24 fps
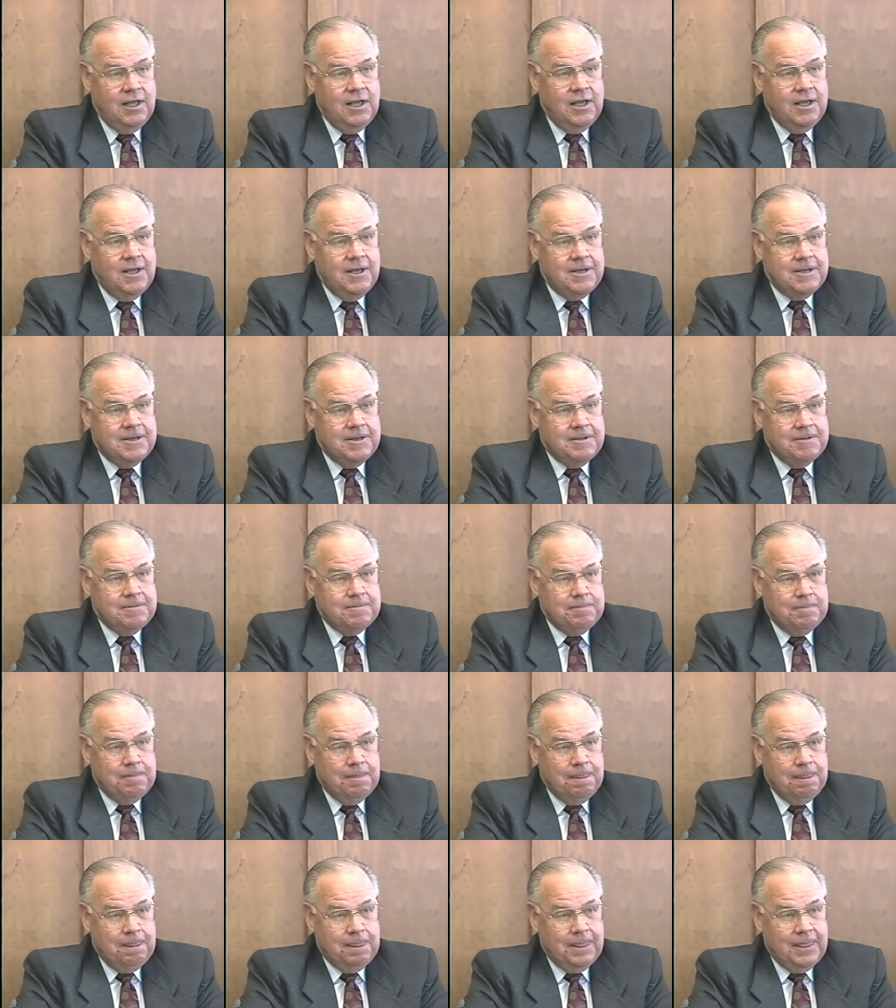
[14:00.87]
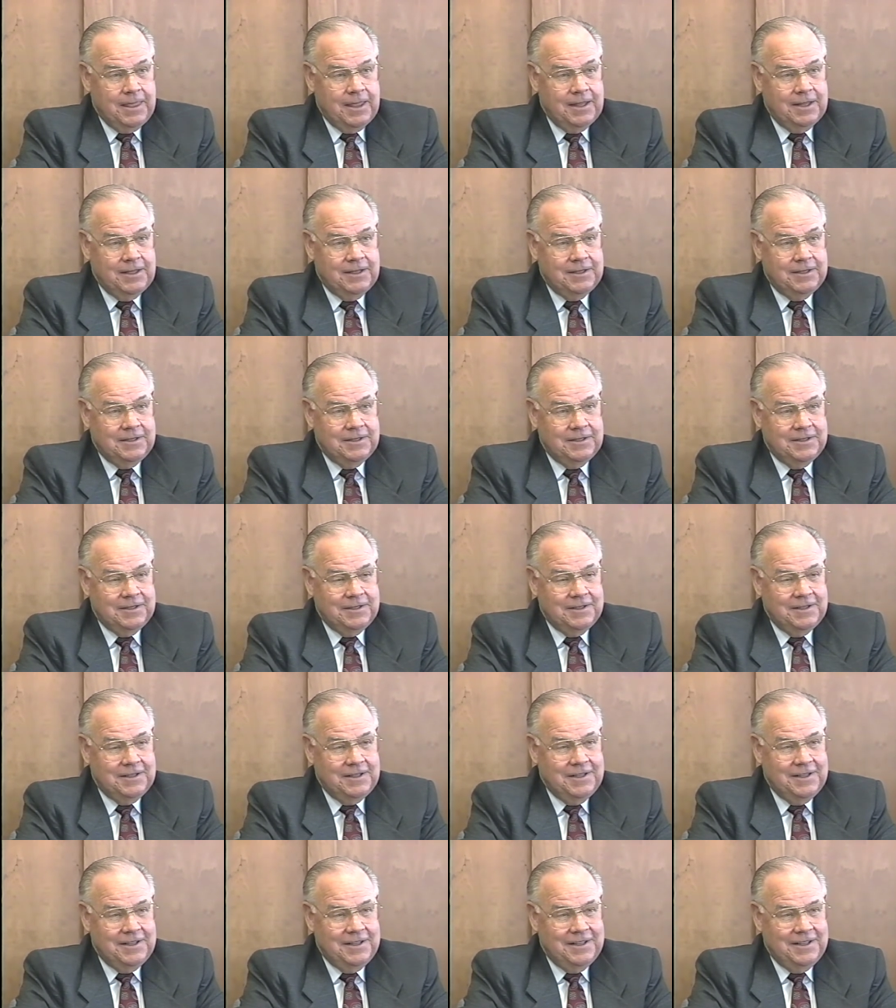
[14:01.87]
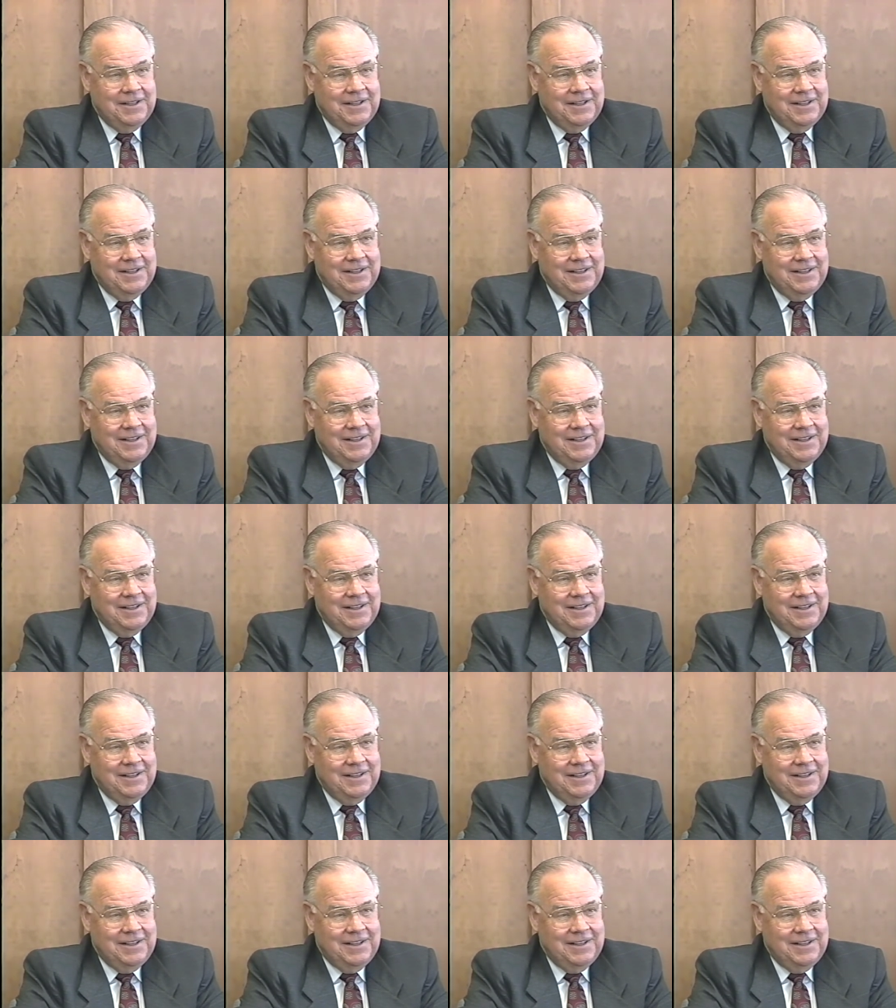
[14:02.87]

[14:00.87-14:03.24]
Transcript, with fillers: I think this pencil clicking is,